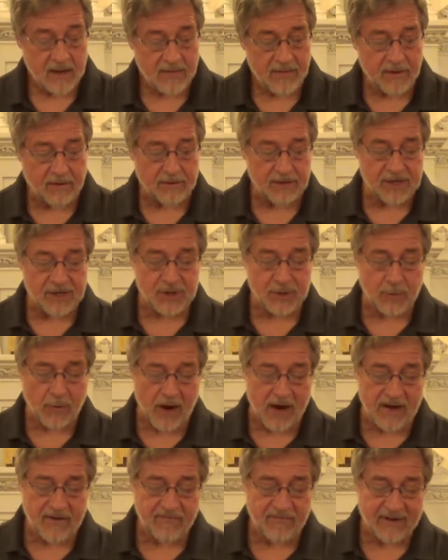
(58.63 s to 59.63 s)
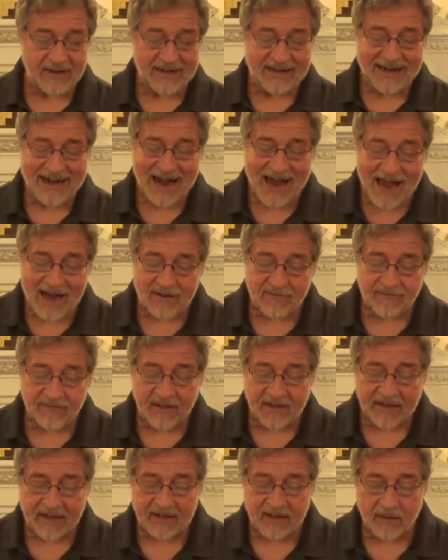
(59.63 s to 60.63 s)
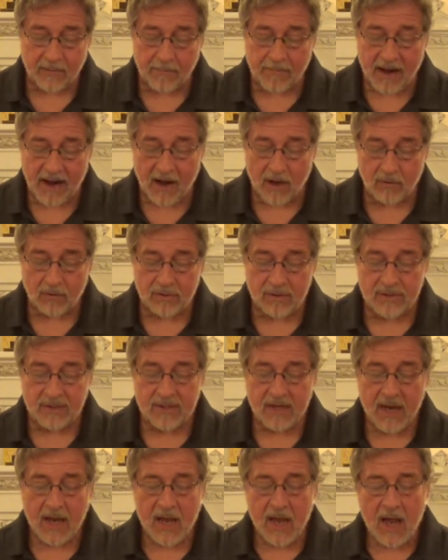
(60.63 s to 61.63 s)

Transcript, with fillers: There is strife and conflict abounds.